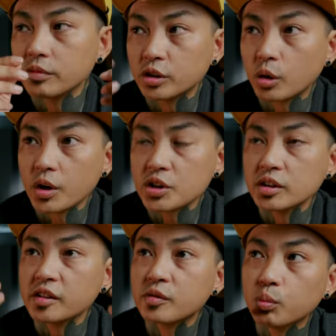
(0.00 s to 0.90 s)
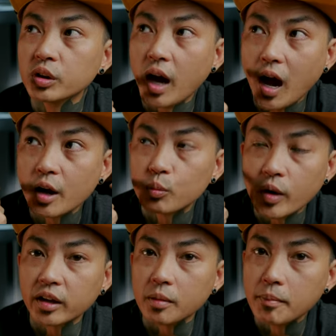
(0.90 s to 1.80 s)
So the question is, would I
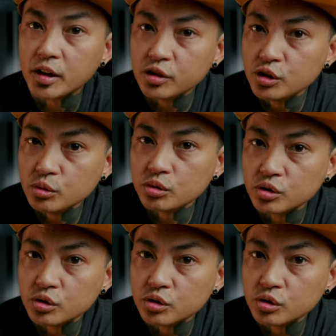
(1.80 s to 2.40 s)
recommend you